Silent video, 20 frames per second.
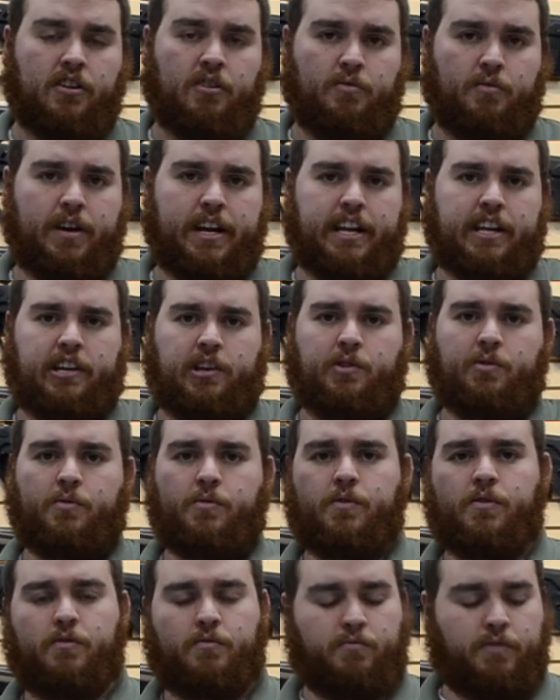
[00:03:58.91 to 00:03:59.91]
rig,
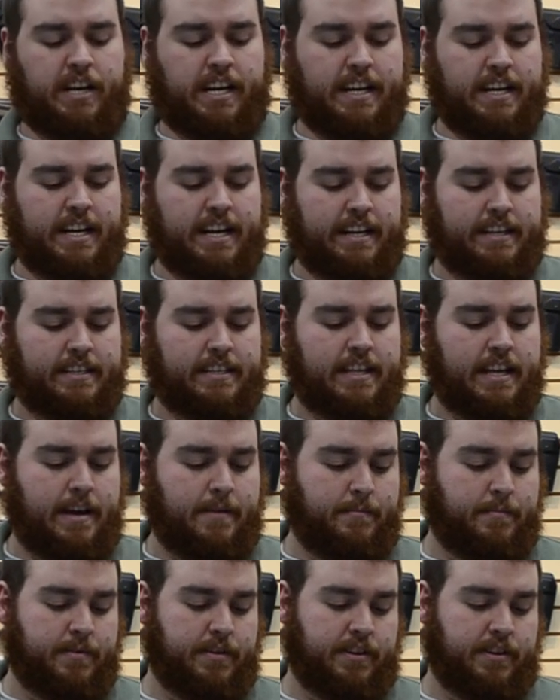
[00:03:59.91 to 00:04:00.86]
you reindex them,